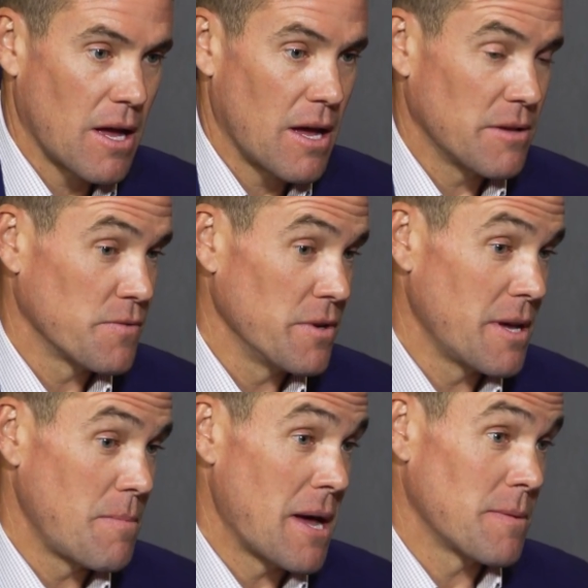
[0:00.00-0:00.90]
It's
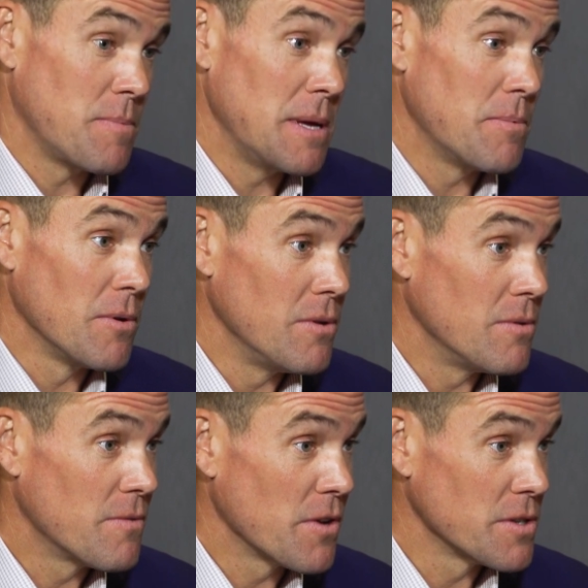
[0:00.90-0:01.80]
really about the people
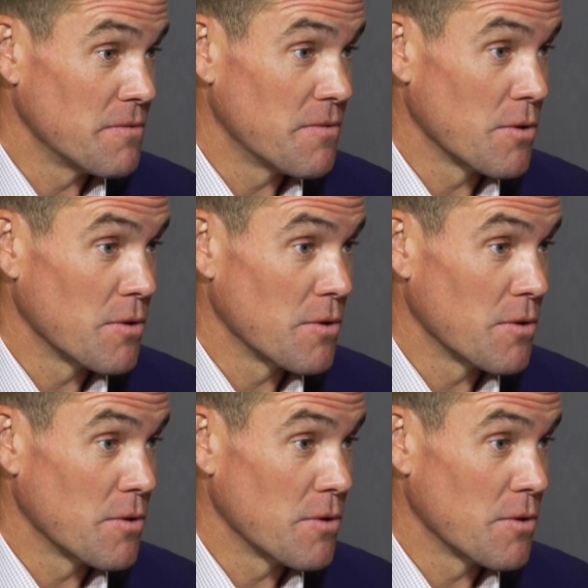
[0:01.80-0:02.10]
first and